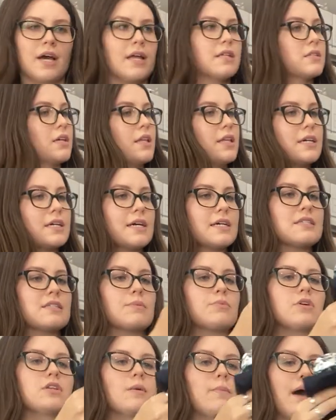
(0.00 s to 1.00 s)
it's got like a nice
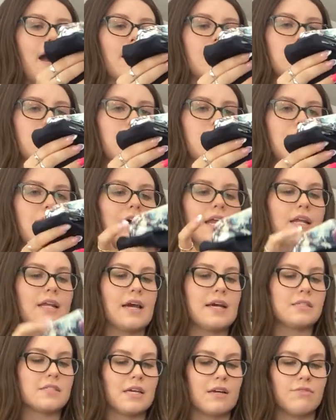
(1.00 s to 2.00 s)
zipper on the back and a
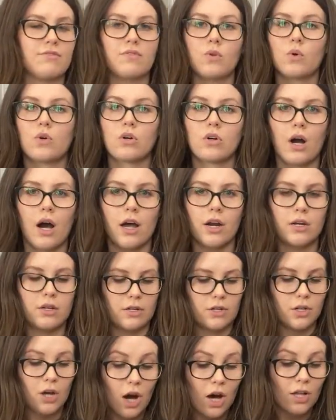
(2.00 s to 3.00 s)
nice like floral
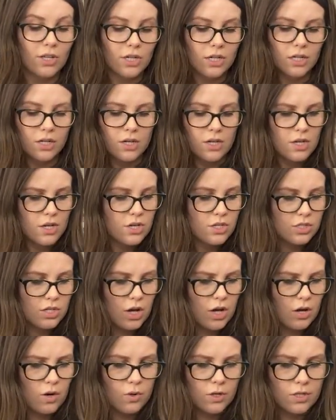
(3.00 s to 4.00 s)
collar.
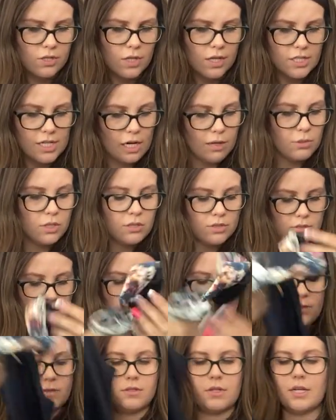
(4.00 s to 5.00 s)
So not terrible,
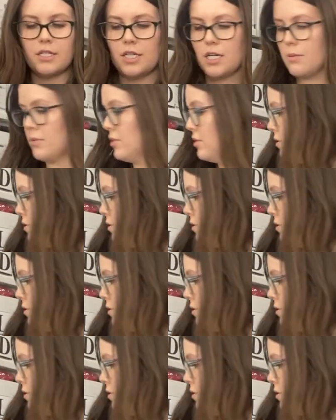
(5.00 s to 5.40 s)
not terrible.